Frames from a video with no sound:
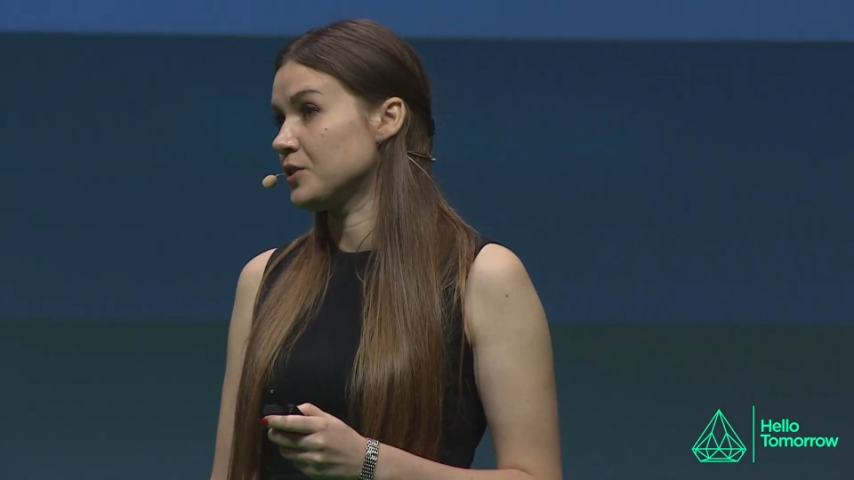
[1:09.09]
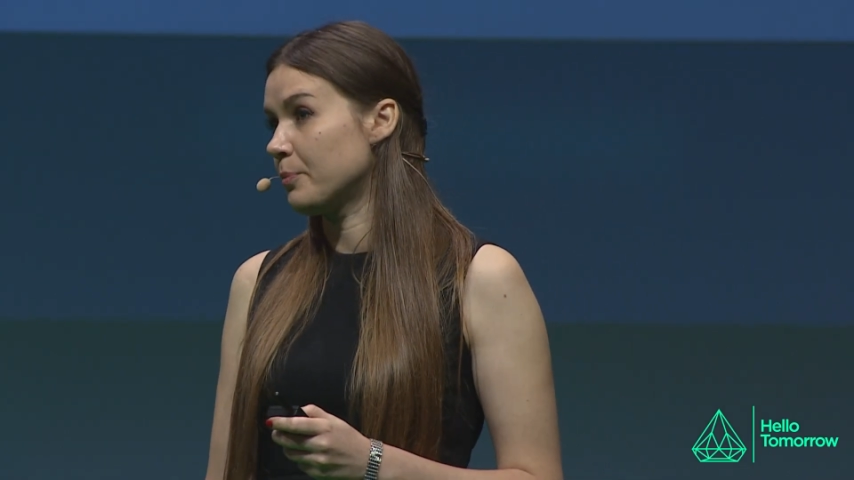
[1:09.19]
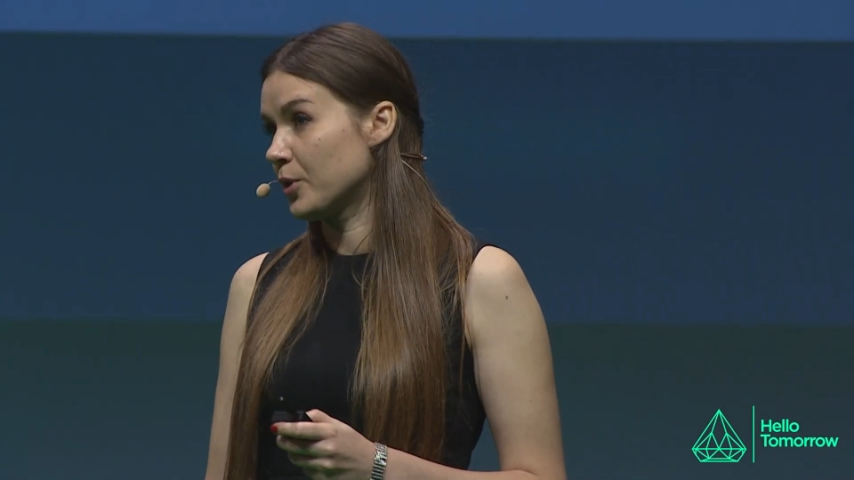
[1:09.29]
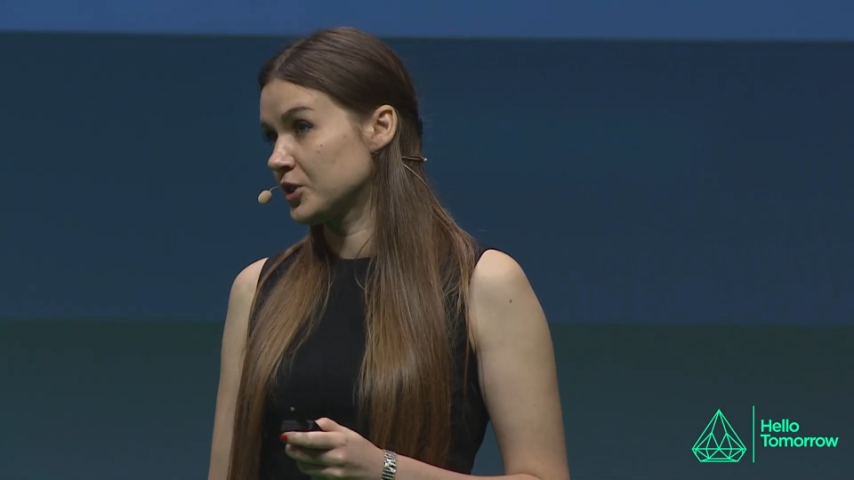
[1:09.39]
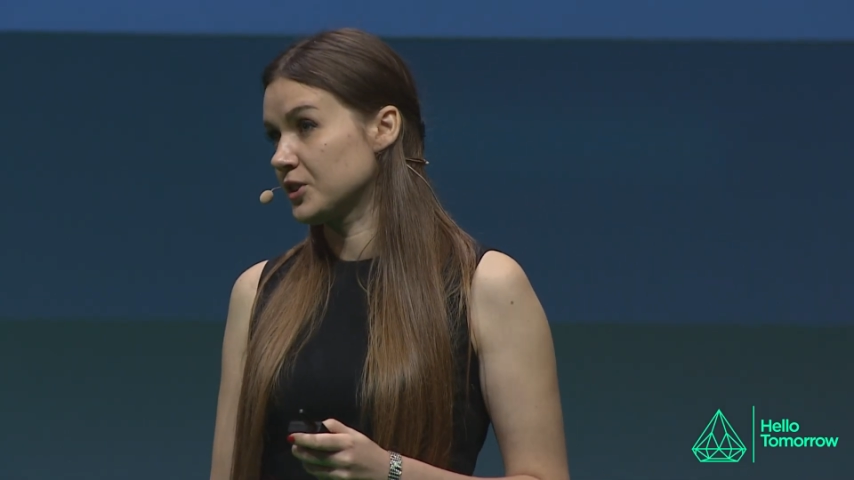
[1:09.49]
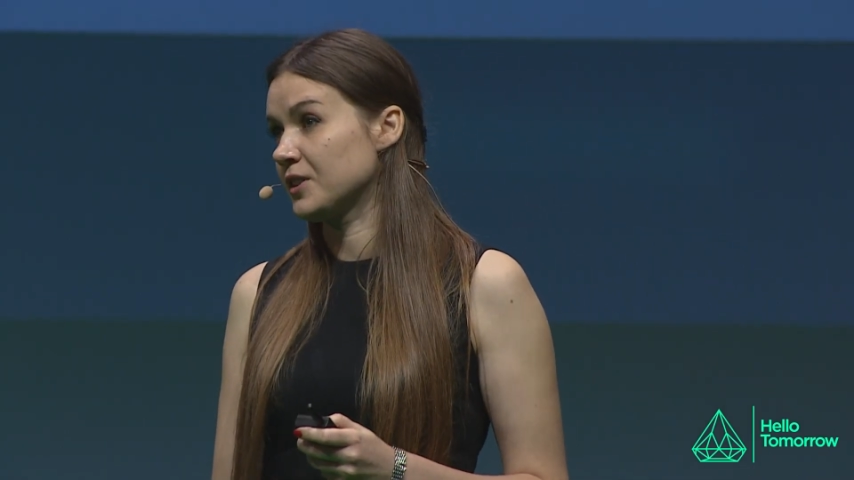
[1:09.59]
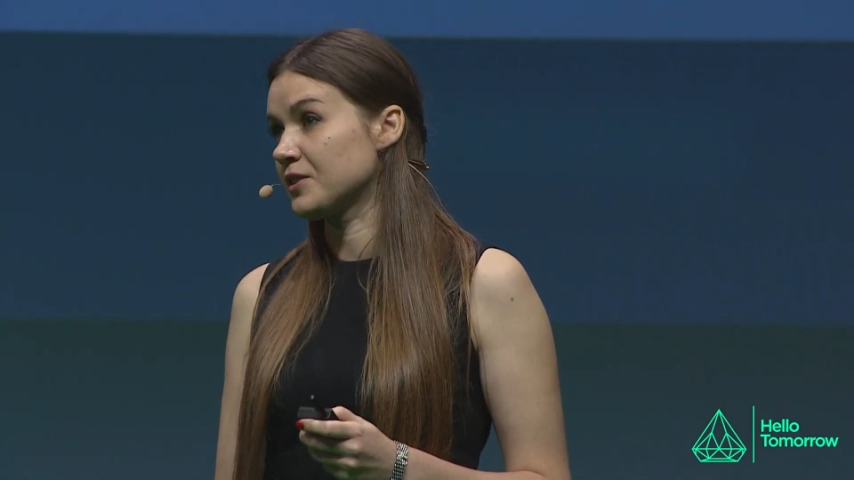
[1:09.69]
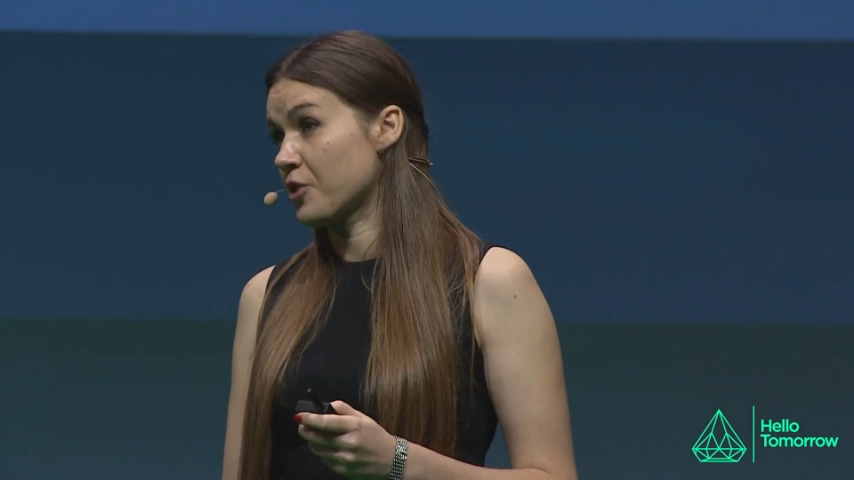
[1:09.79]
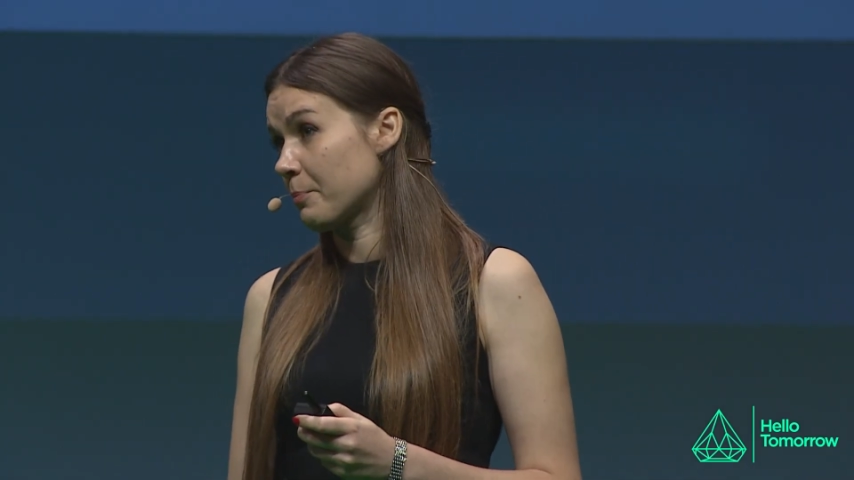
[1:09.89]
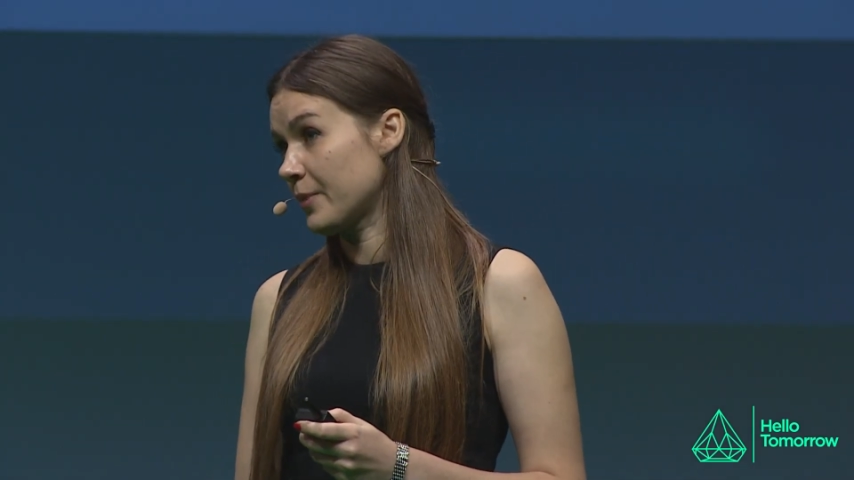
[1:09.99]
to personal
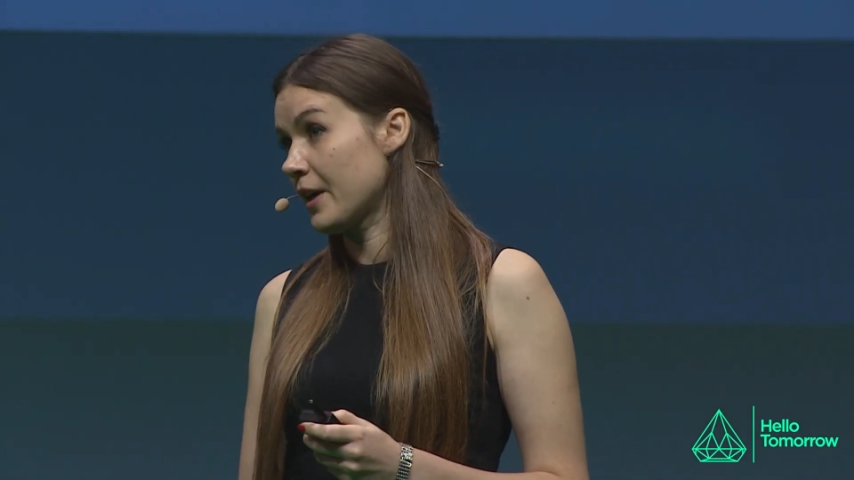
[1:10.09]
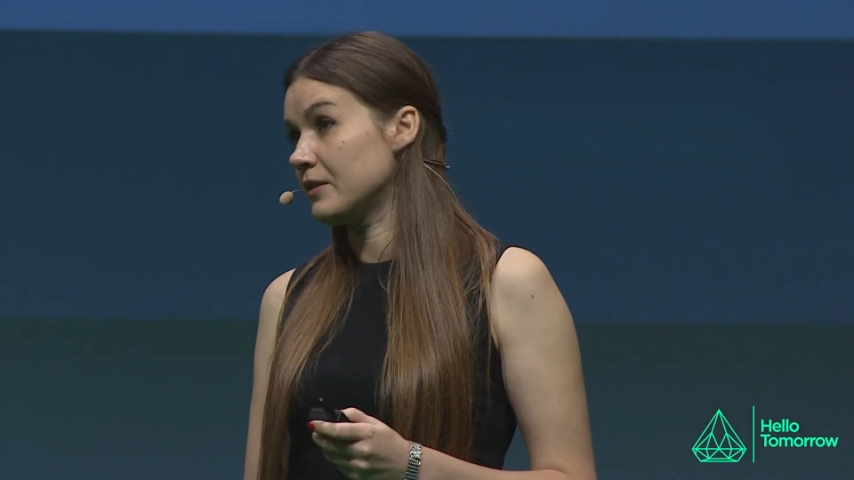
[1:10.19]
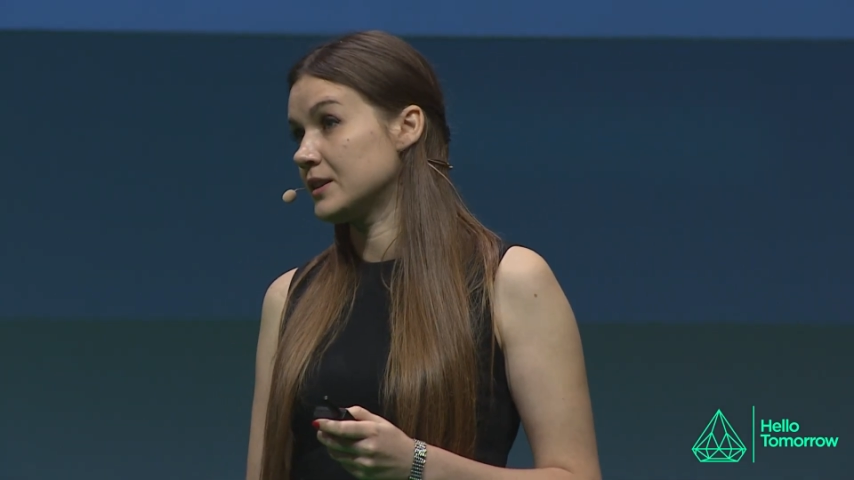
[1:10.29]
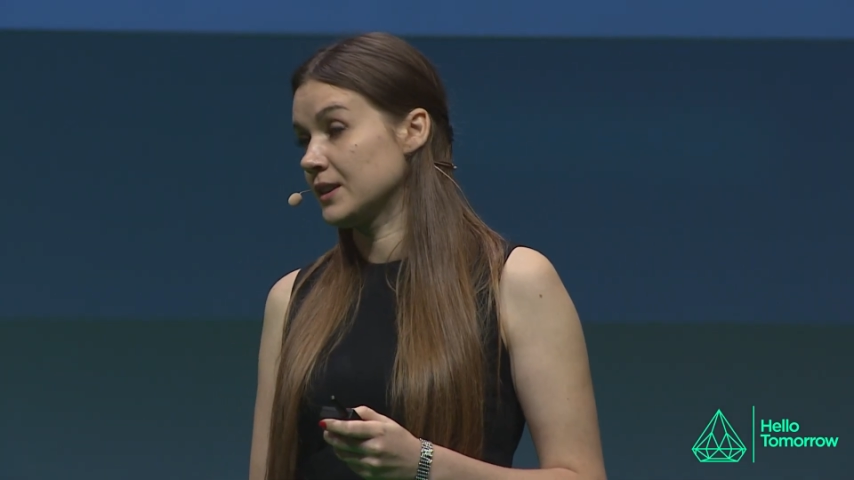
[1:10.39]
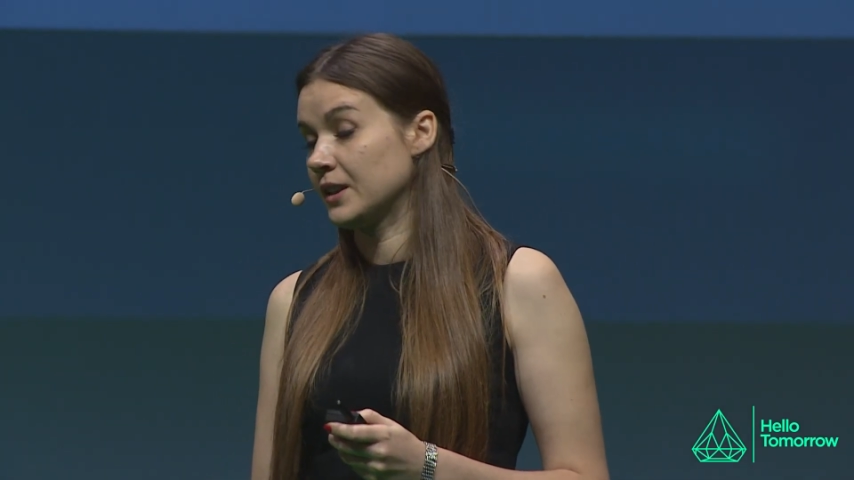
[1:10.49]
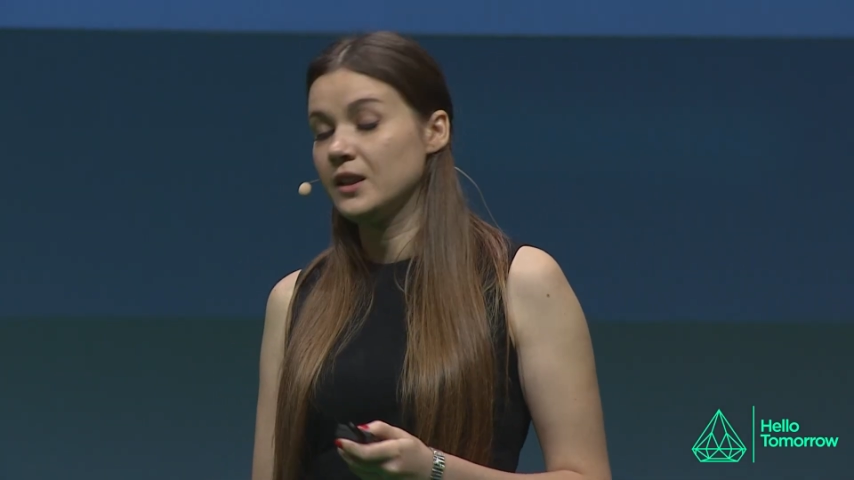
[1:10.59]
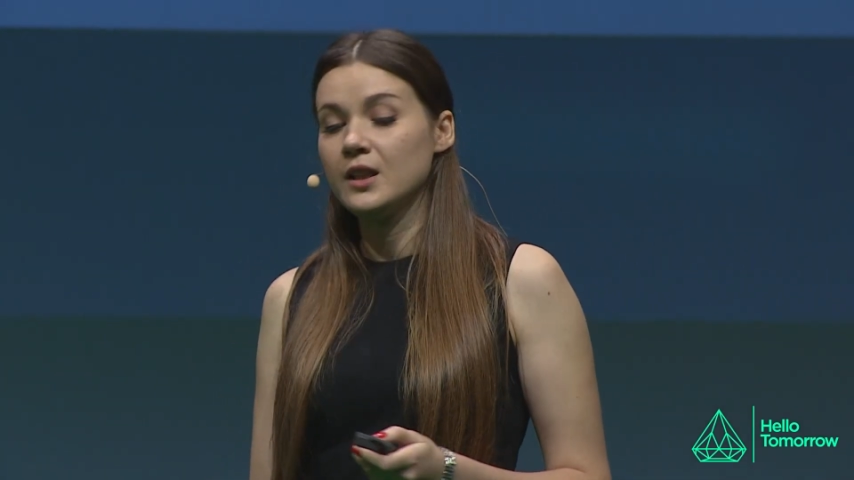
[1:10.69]
privacy,